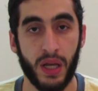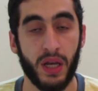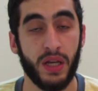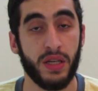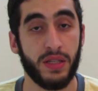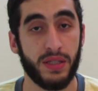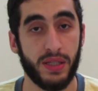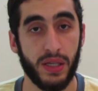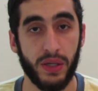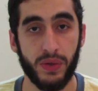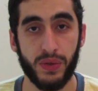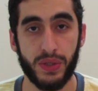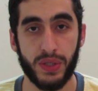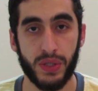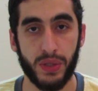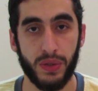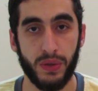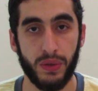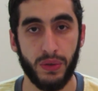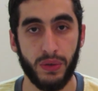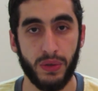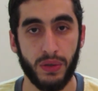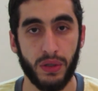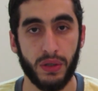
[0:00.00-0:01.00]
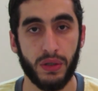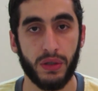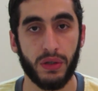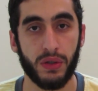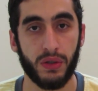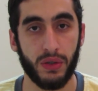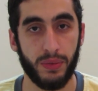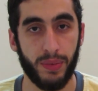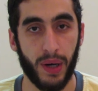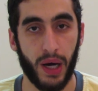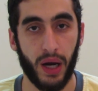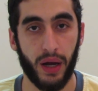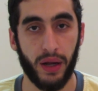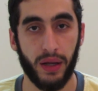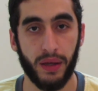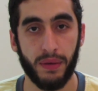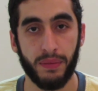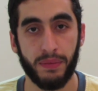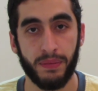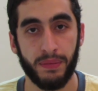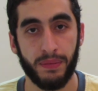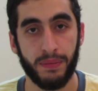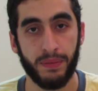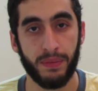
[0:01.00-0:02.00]
See you soon. Goodbye.
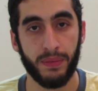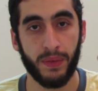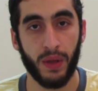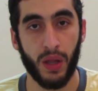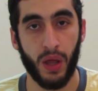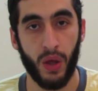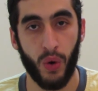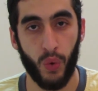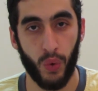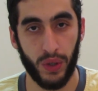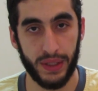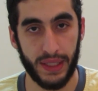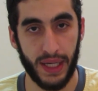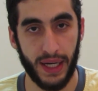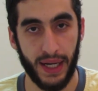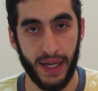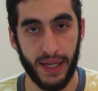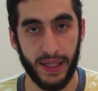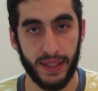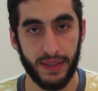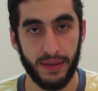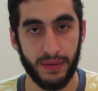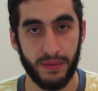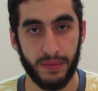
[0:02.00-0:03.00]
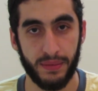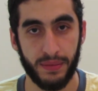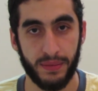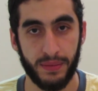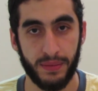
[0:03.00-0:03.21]
Wada'an.